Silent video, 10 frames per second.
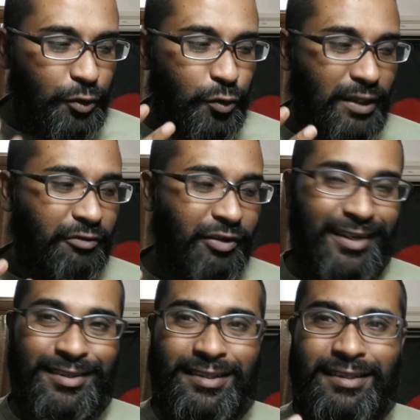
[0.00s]
two other
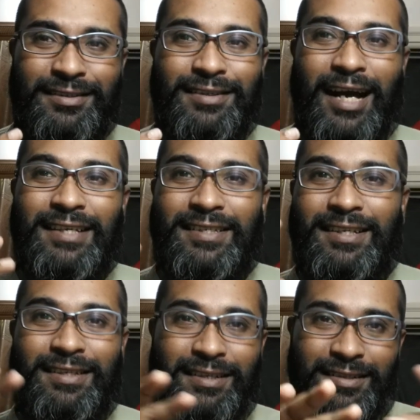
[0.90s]
fragrances i
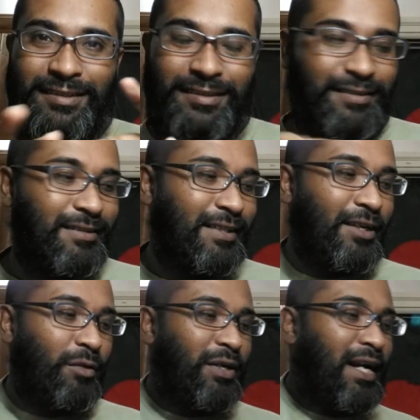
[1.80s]
said
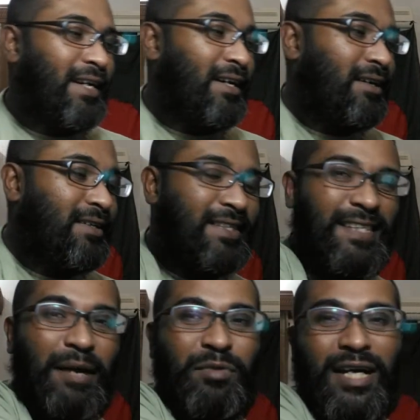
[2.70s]
they're going to be kind of
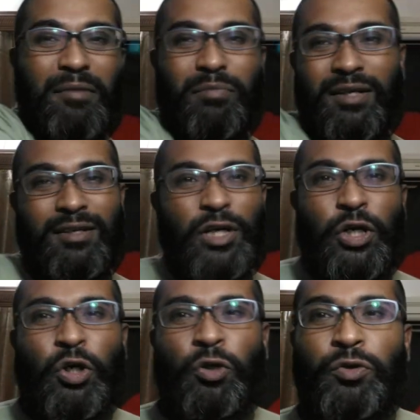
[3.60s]
same type but
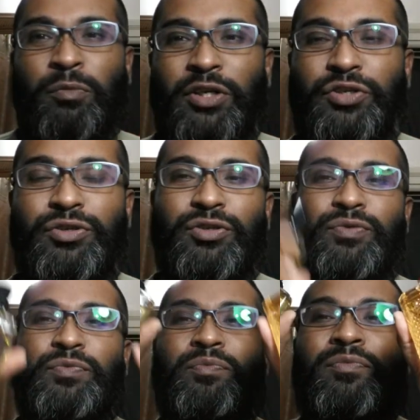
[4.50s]
not so much
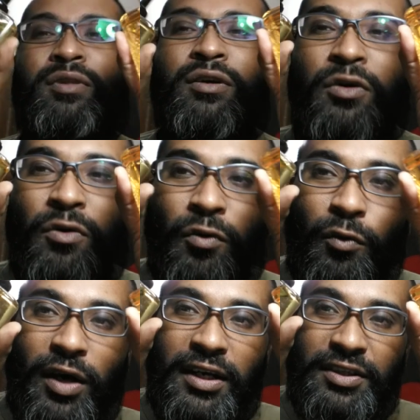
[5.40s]

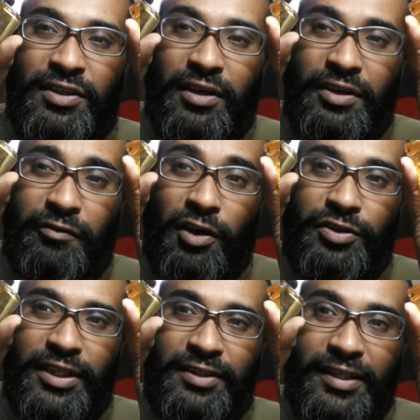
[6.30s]
one is
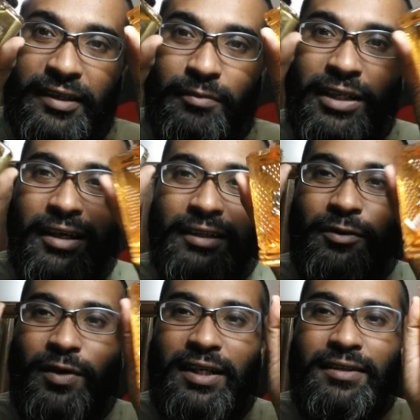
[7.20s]
Givenchy's Gentleman
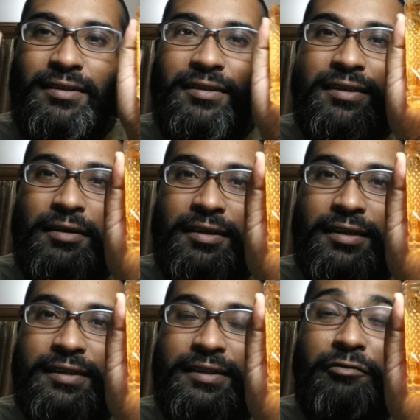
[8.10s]
other one is
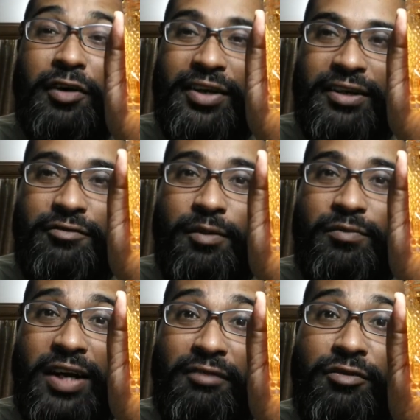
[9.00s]
Safari
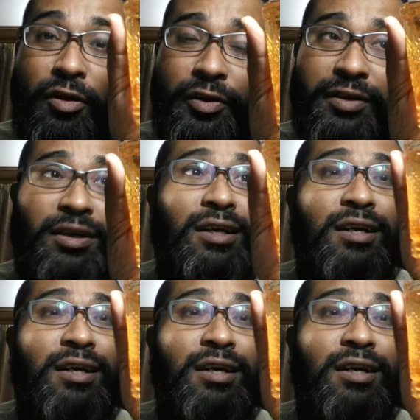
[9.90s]
from Ralph Lauren